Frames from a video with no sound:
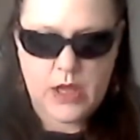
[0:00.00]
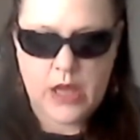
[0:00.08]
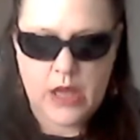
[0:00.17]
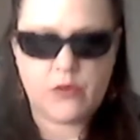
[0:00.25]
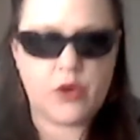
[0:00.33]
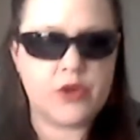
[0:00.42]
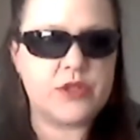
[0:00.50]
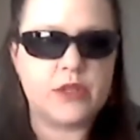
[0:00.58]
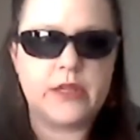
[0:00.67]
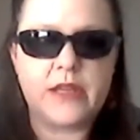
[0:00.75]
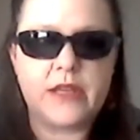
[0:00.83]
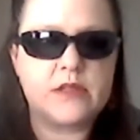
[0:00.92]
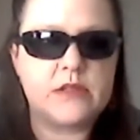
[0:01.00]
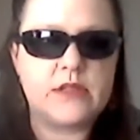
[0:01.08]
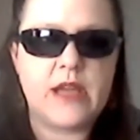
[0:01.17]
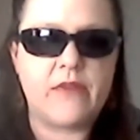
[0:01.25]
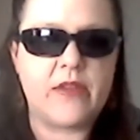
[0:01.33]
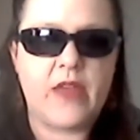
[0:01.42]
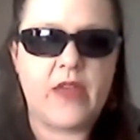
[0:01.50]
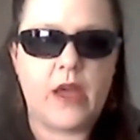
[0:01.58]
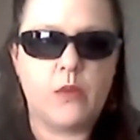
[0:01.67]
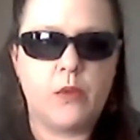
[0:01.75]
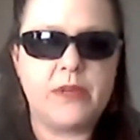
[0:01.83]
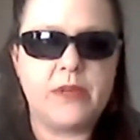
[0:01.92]
And of course, links to
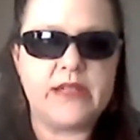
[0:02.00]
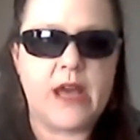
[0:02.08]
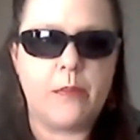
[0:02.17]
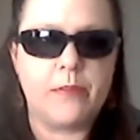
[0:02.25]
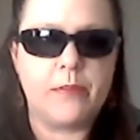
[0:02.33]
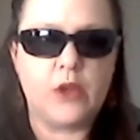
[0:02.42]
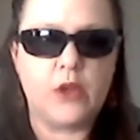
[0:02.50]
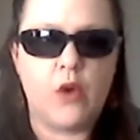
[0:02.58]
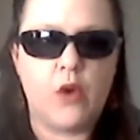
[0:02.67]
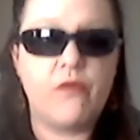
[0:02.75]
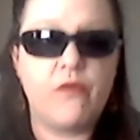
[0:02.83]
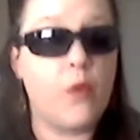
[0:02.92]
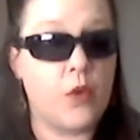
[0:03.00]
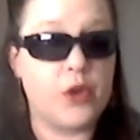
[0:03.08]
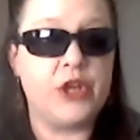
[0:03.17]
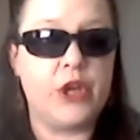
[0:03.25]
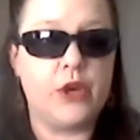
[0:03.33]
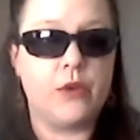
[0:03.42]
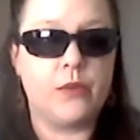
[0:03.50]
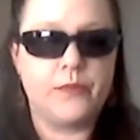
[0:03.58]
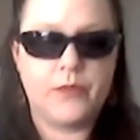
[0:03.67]
everything will be down below for you.